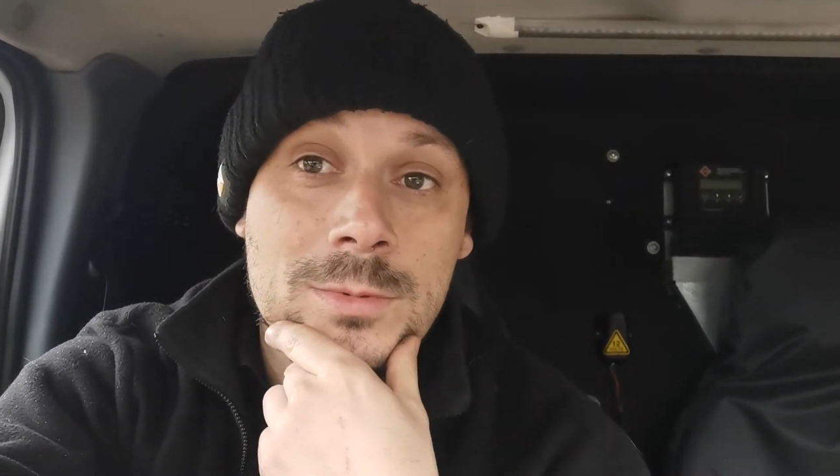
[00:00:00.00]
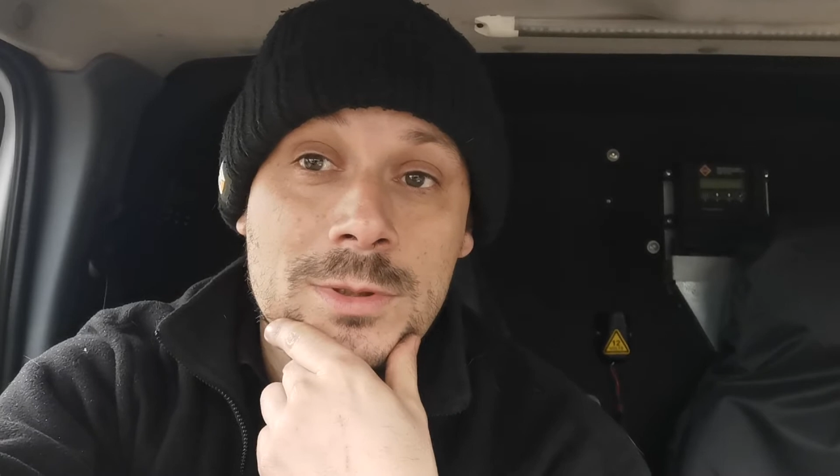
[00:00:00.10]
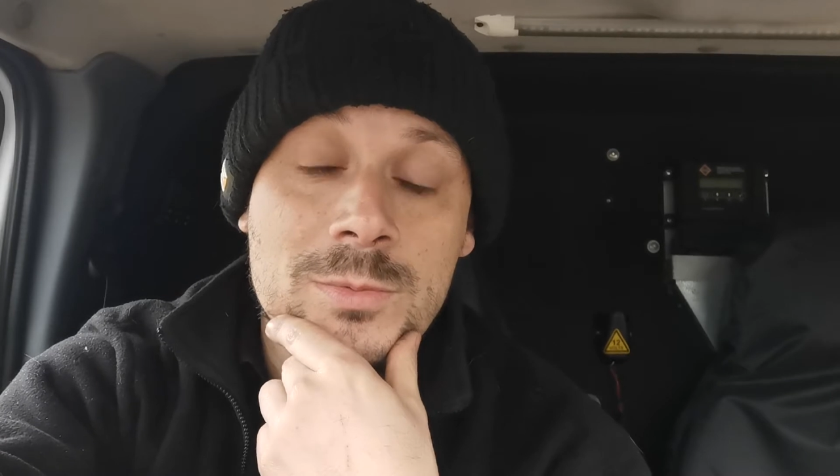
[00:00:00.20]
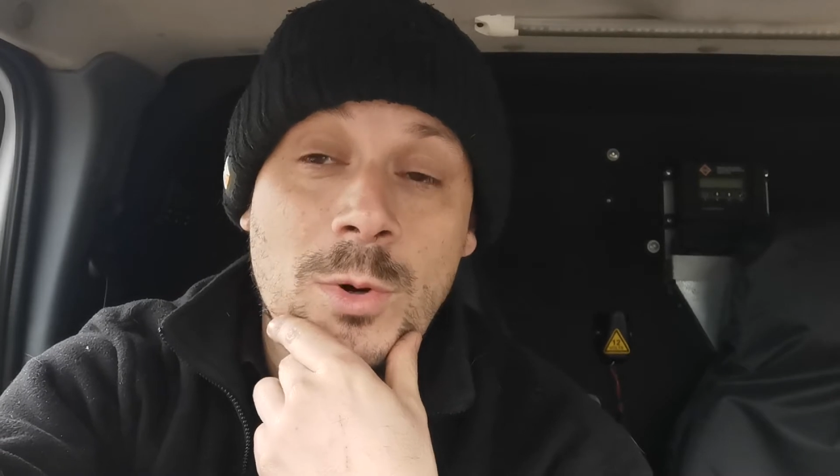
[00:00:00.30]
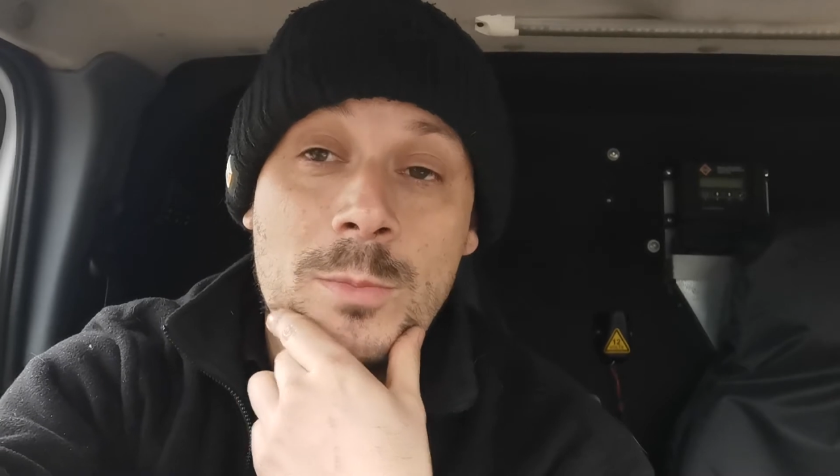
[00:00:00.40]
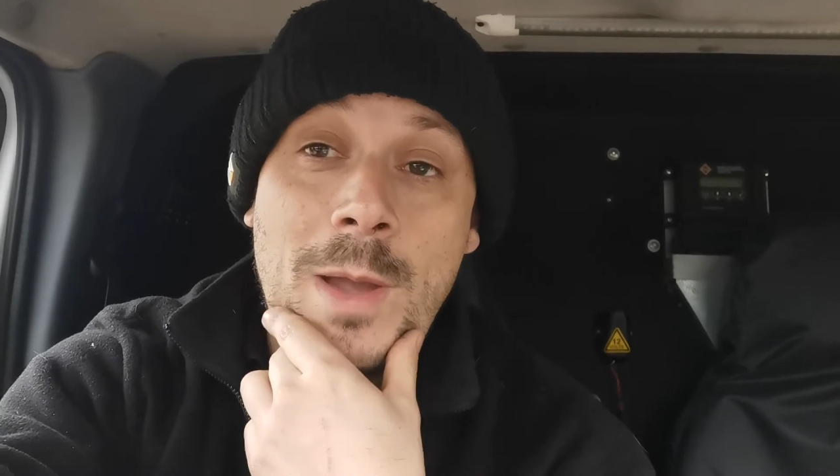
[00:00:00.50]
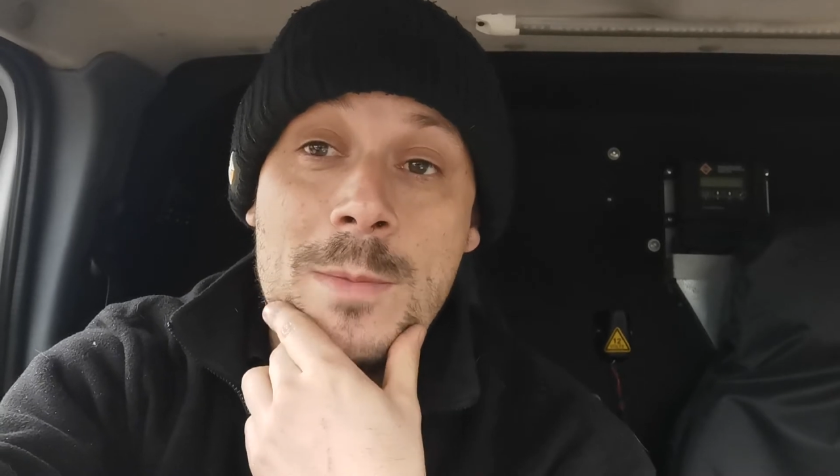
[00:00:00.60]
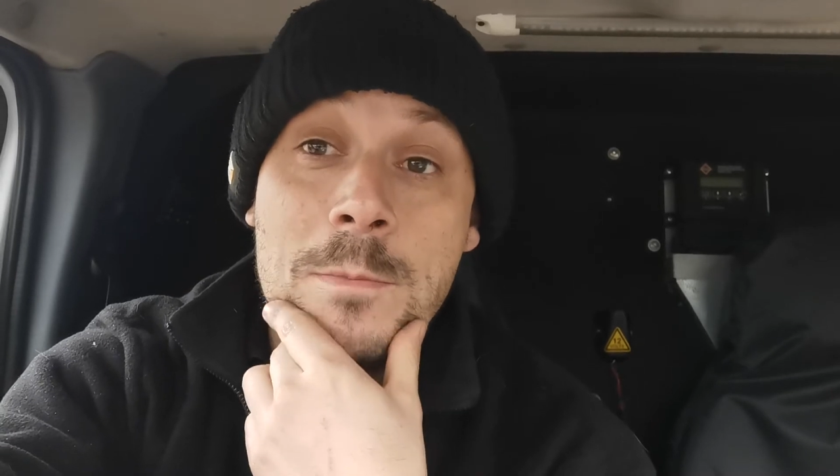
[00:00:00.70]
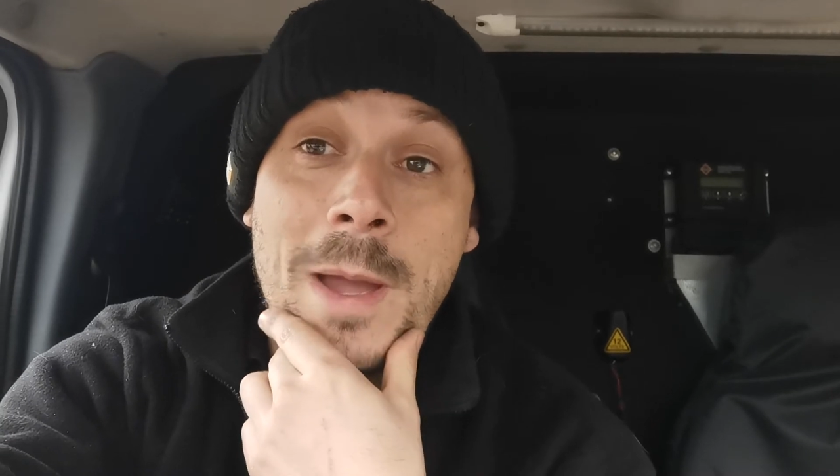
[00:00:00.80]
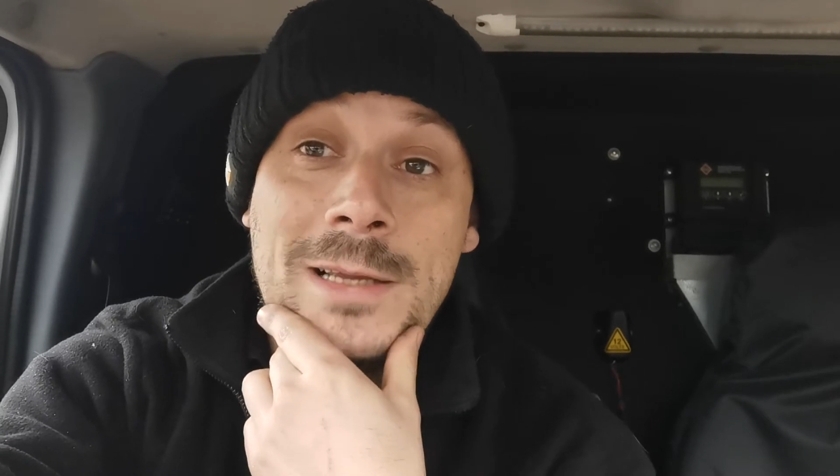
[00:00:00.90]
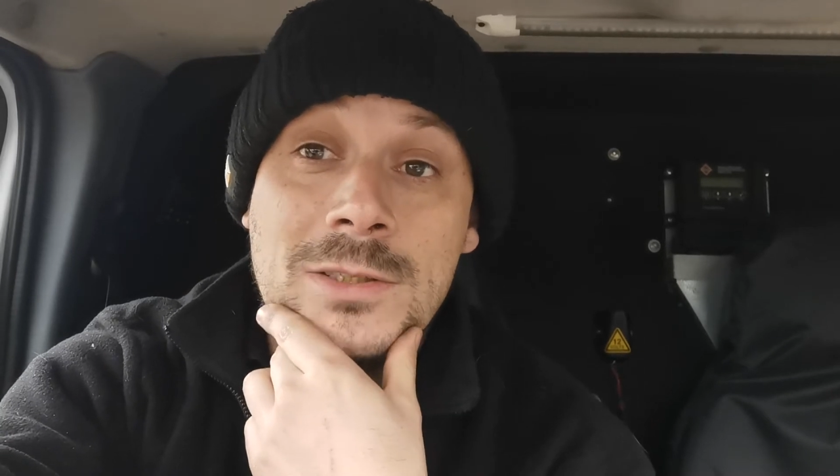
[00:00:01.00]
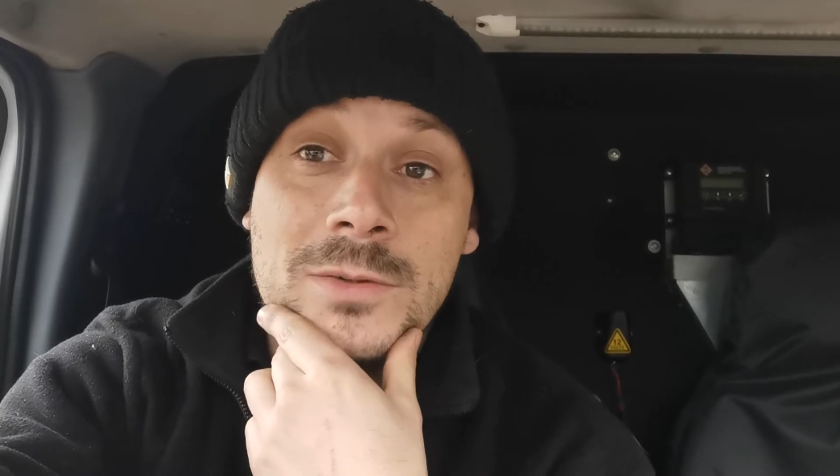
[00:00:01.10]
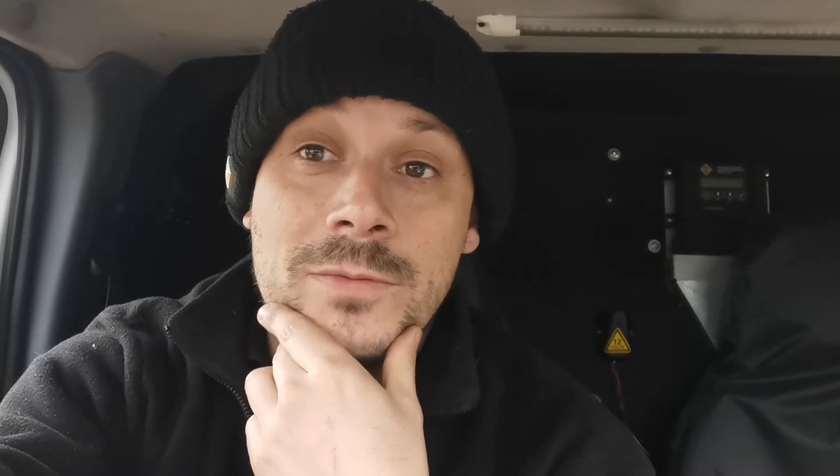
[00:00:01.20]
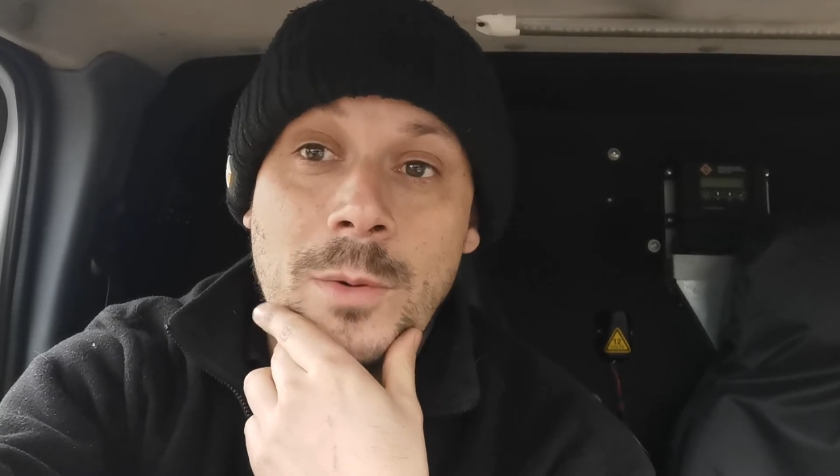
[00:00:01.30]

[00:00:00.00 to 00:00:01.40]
It's my main base of